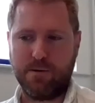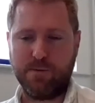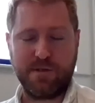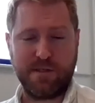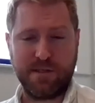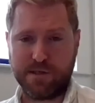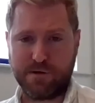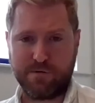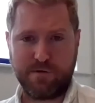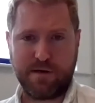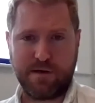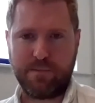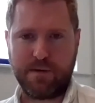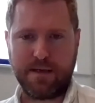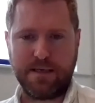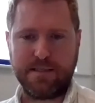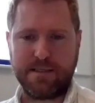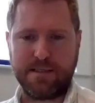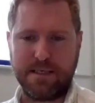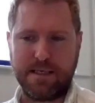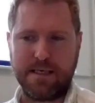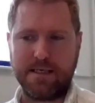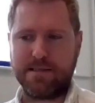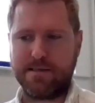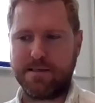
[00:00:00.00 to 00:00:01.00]
which is a great
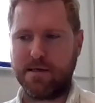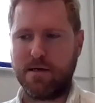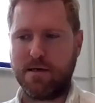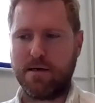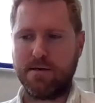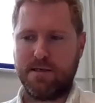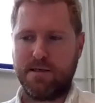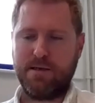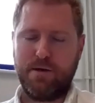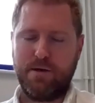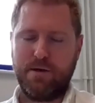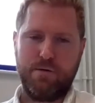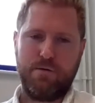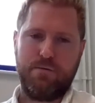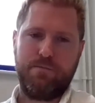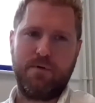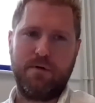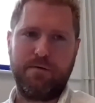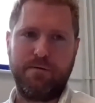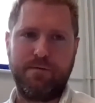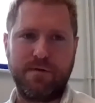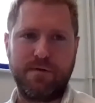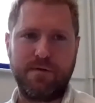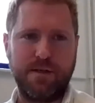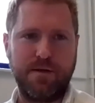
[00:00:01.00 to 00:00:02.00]
place to get started, and
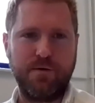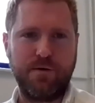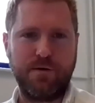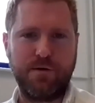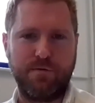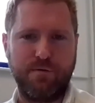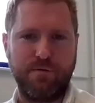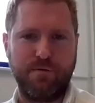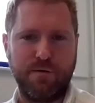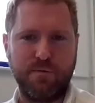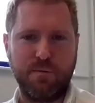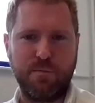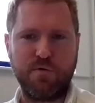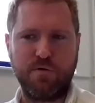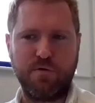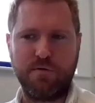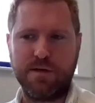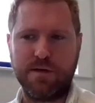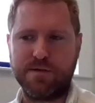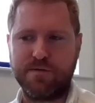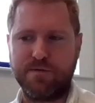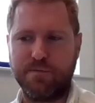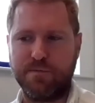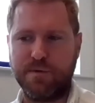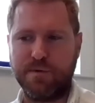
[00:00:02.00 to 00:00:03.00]
obviously your career will
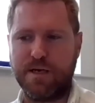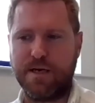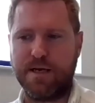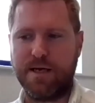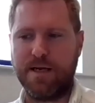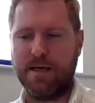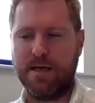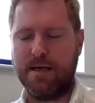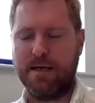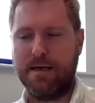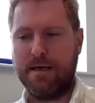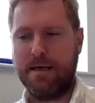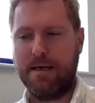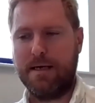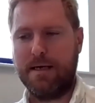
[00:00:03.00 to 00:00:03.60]
progress from there.